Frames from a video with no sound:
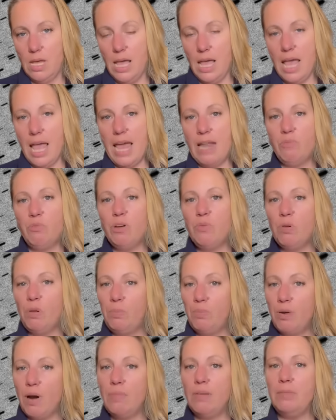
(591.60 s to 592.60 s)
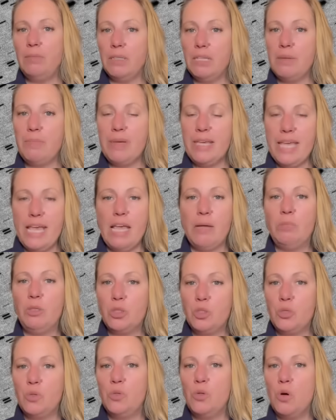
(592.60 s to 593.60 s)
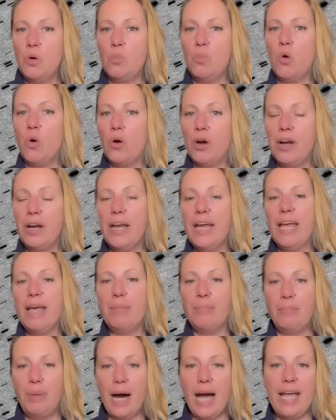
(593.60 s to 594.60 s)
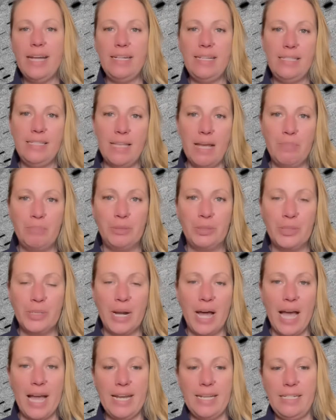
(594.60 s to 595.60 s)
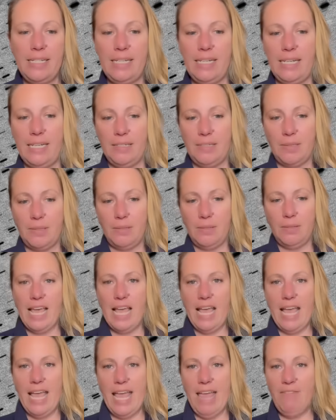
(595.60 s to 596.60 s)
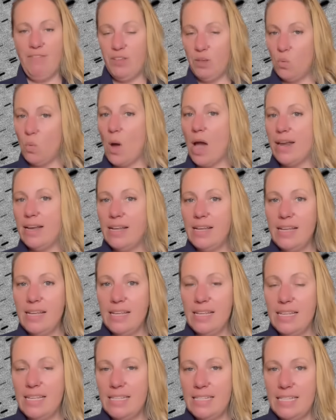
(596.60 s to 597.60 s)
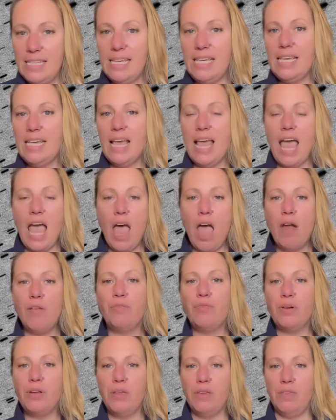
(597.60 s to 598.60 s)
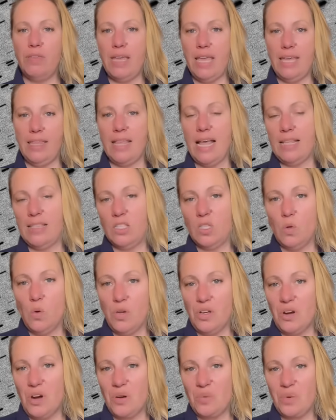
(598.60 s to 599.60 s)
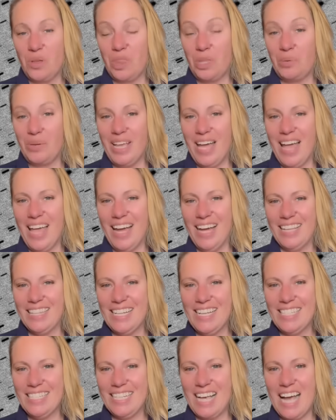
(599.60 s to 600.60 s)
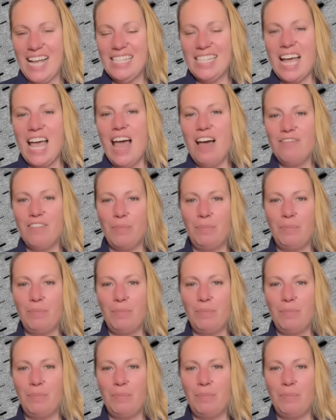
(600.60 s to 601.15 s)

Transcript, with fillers: And we will probably be able to know more by December 19th. If you want to see everything that's going on with 3i Atlas, guys, I have a